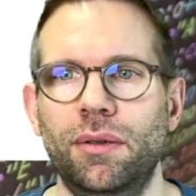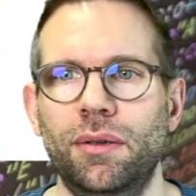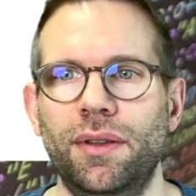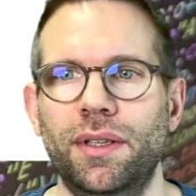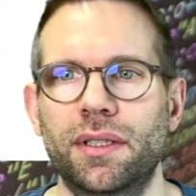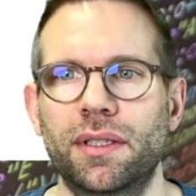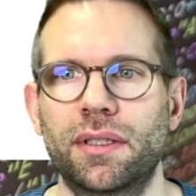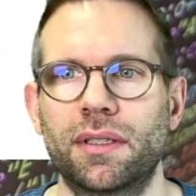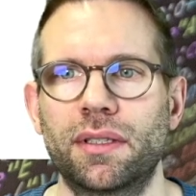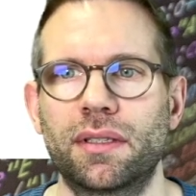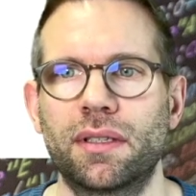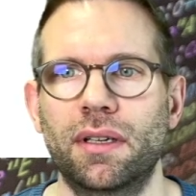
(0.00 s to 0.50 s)

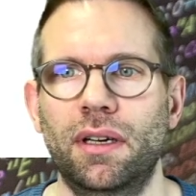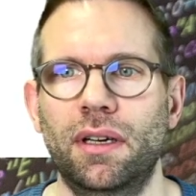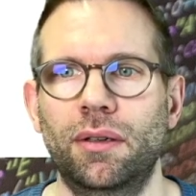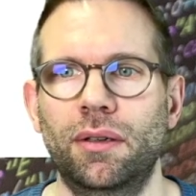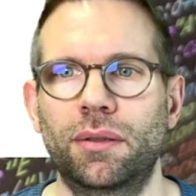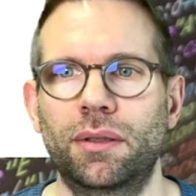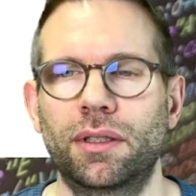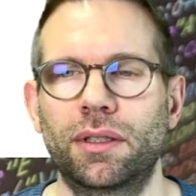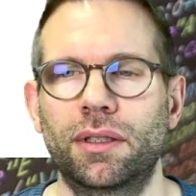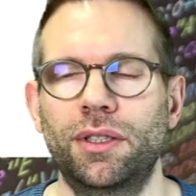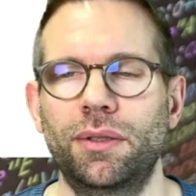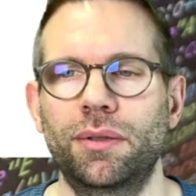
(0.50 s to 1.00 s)
This is
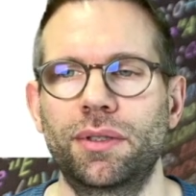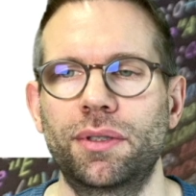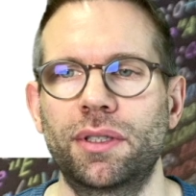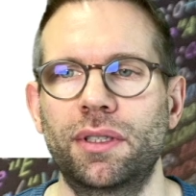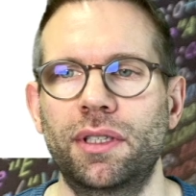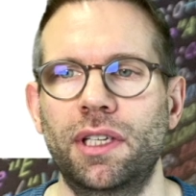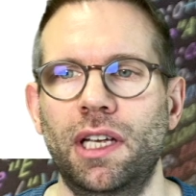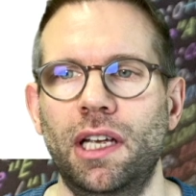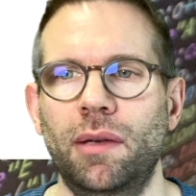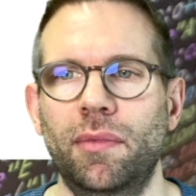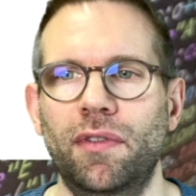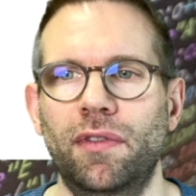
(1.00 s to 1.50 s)
our
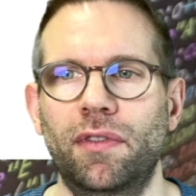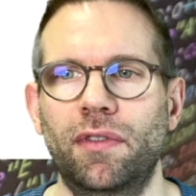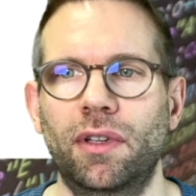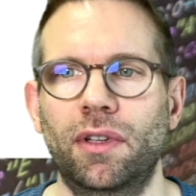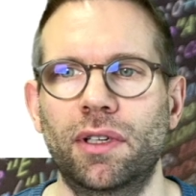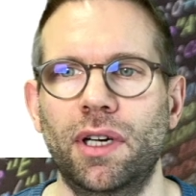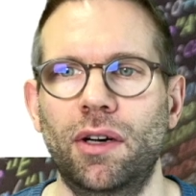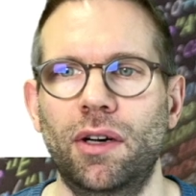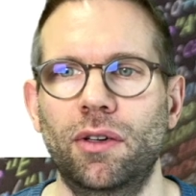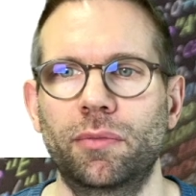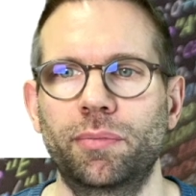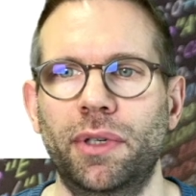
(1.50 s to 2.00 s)
username and
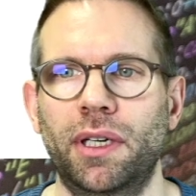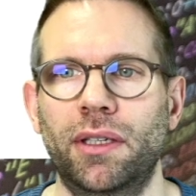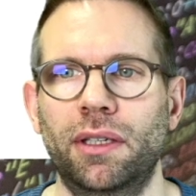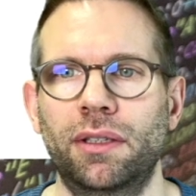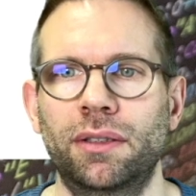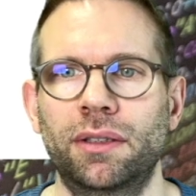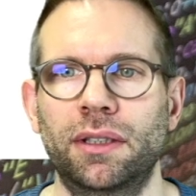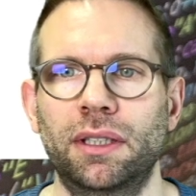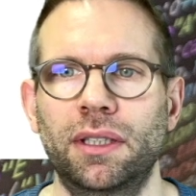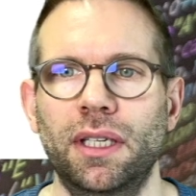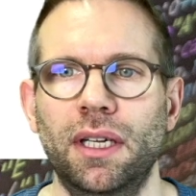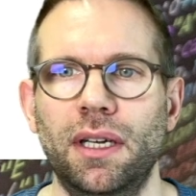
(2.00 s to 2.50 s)
logout
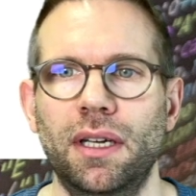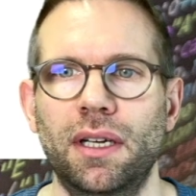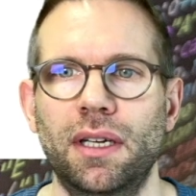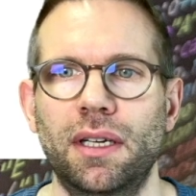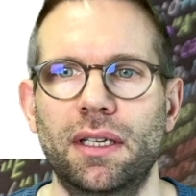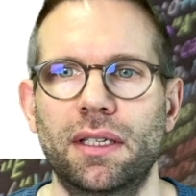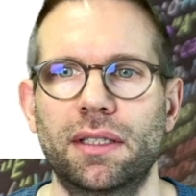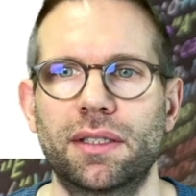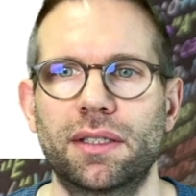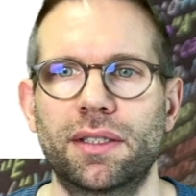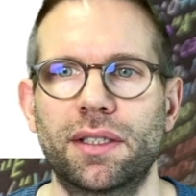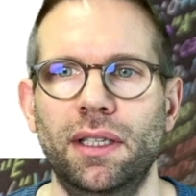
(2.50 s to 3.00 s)
button,
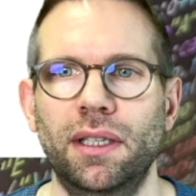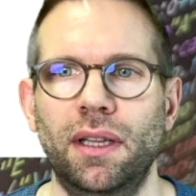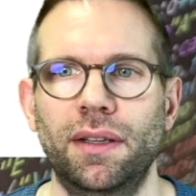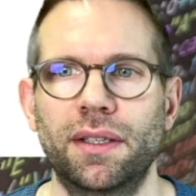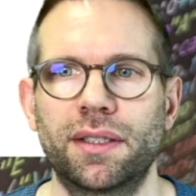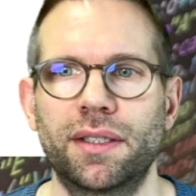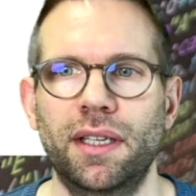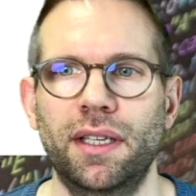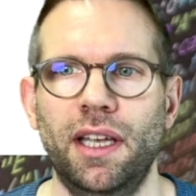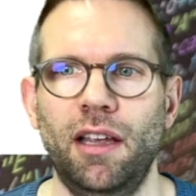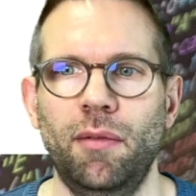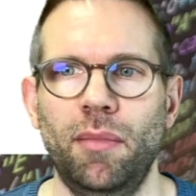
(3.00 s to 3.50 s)
still the
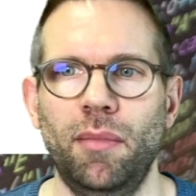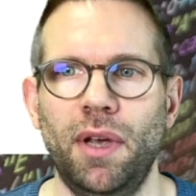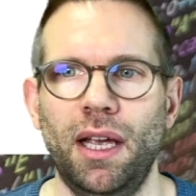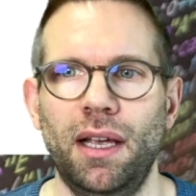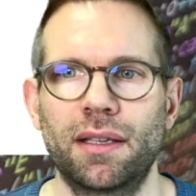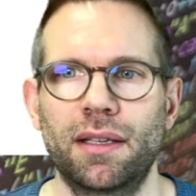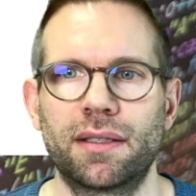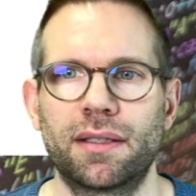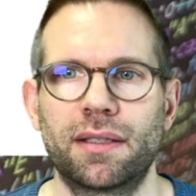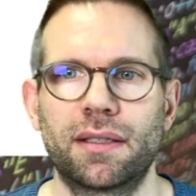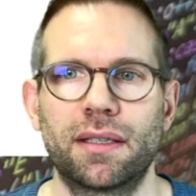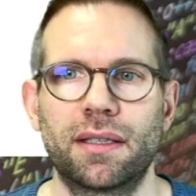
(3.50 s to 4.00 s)
same
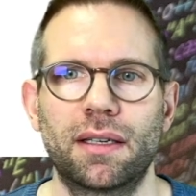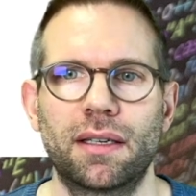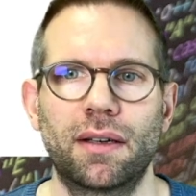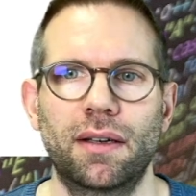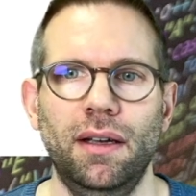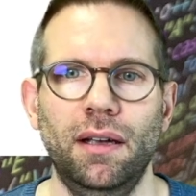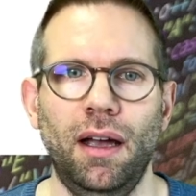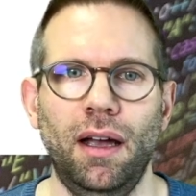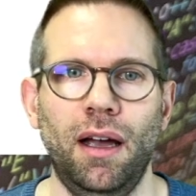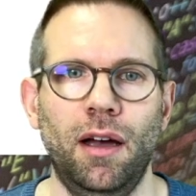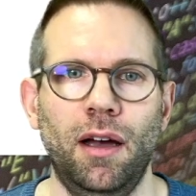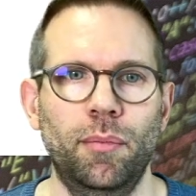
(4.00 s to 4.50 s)
as
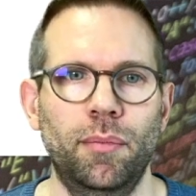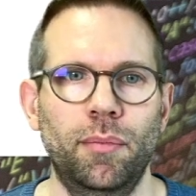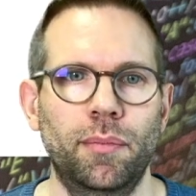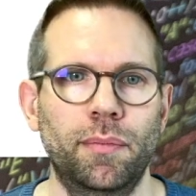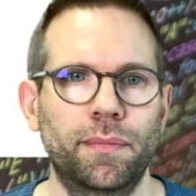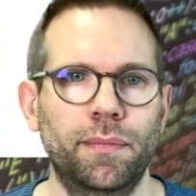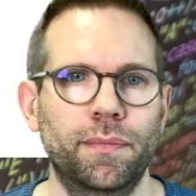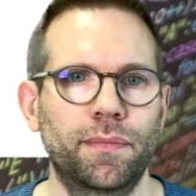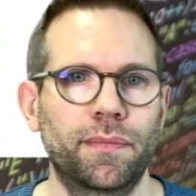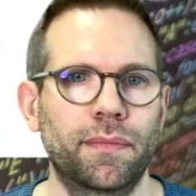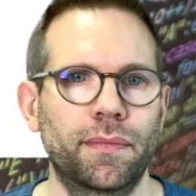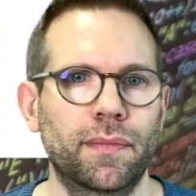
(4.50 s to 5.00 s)

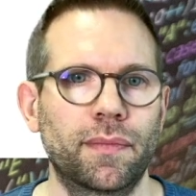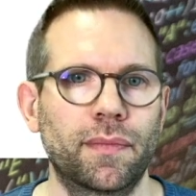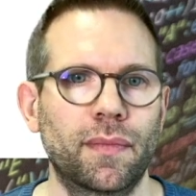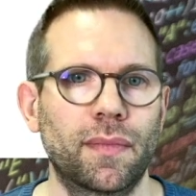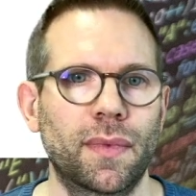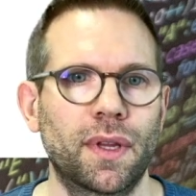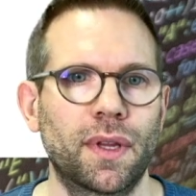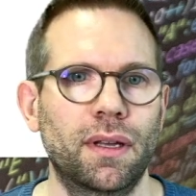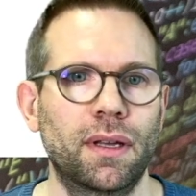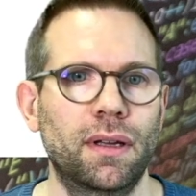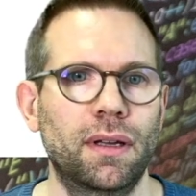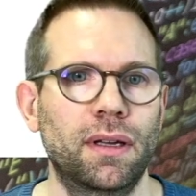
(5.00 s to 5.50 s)

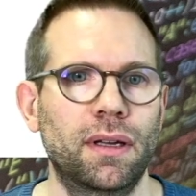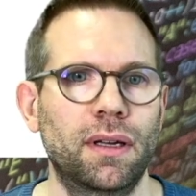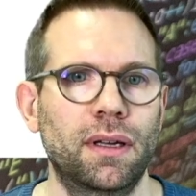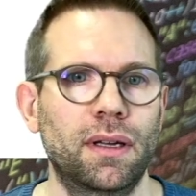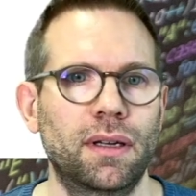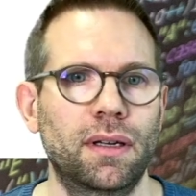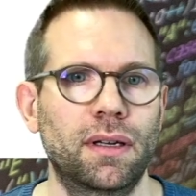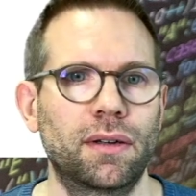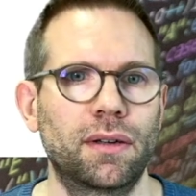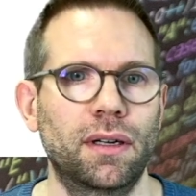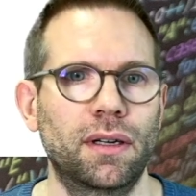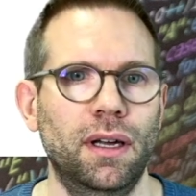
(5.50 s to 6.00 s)

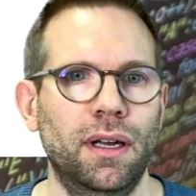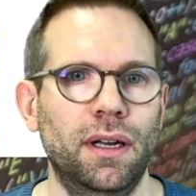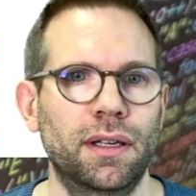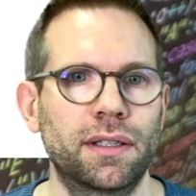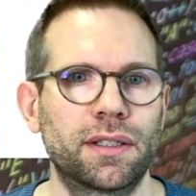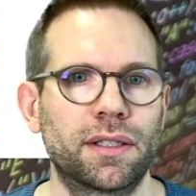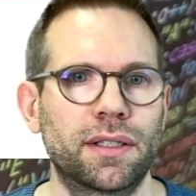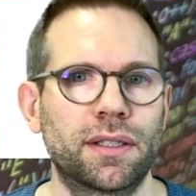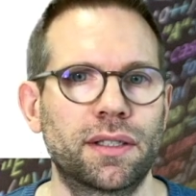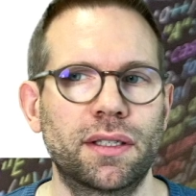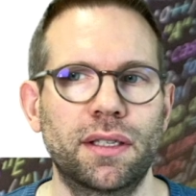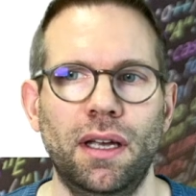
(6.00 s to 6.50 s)

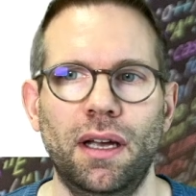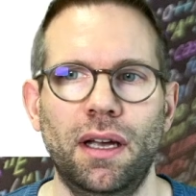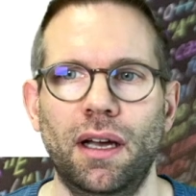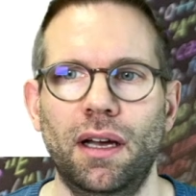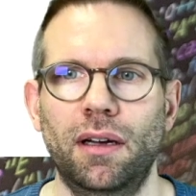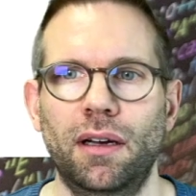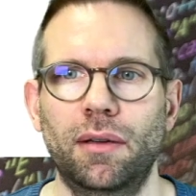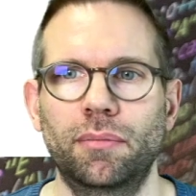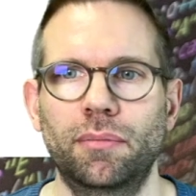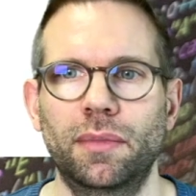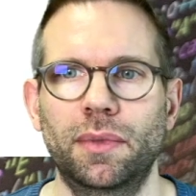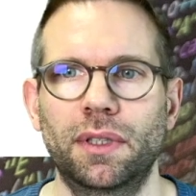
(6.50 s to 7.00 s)

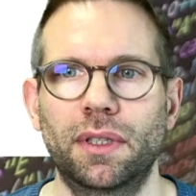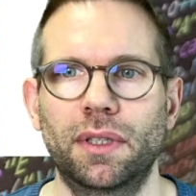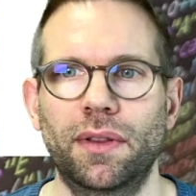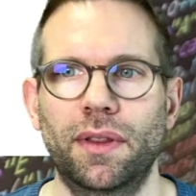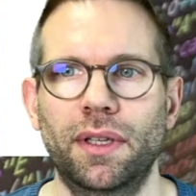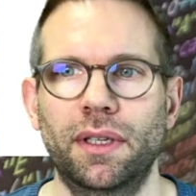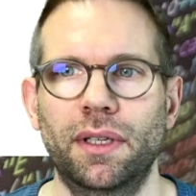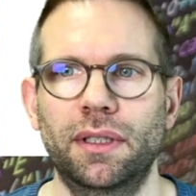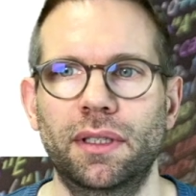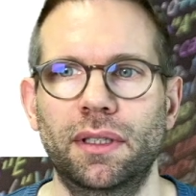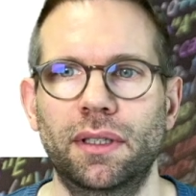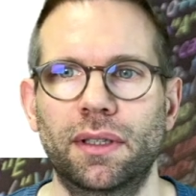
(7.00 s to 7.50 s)

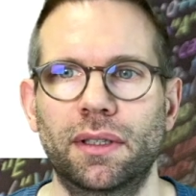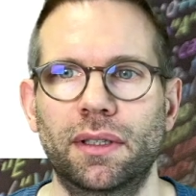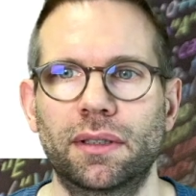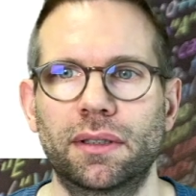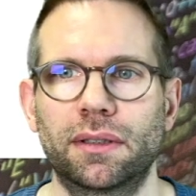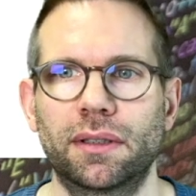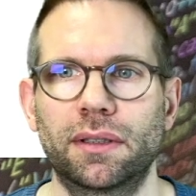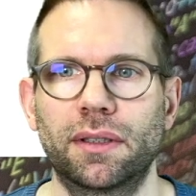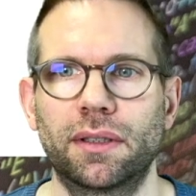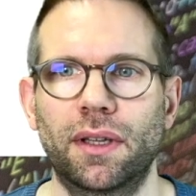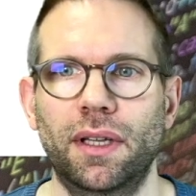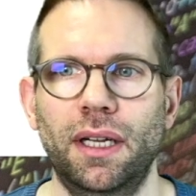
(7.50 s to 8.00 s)
the
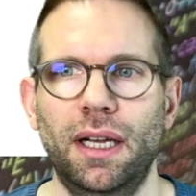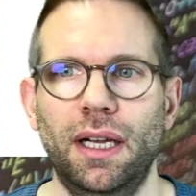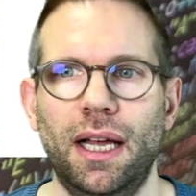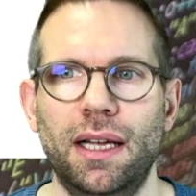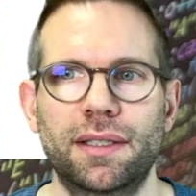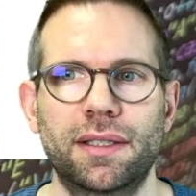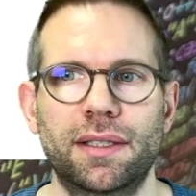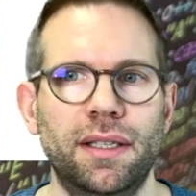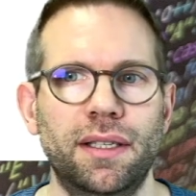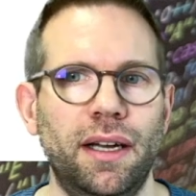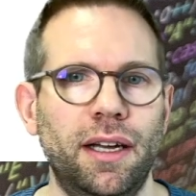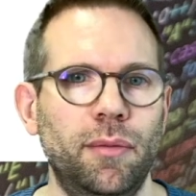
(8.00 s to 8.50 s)

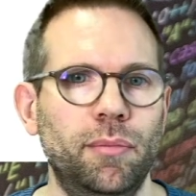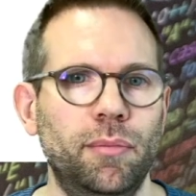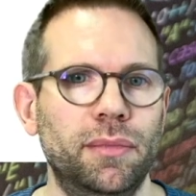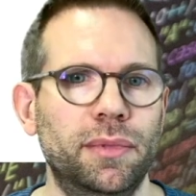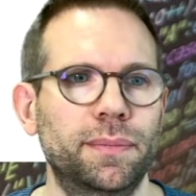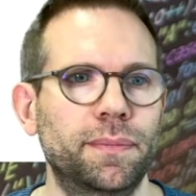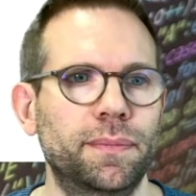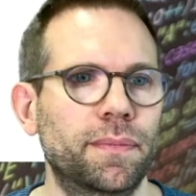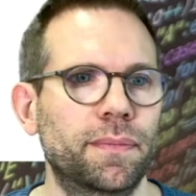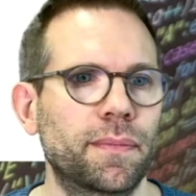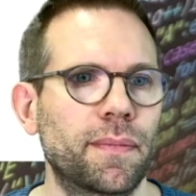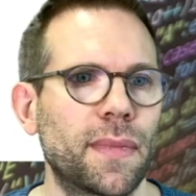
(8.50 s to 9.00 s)
last
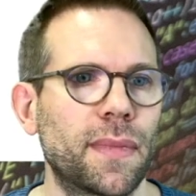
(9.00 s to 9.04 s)
time.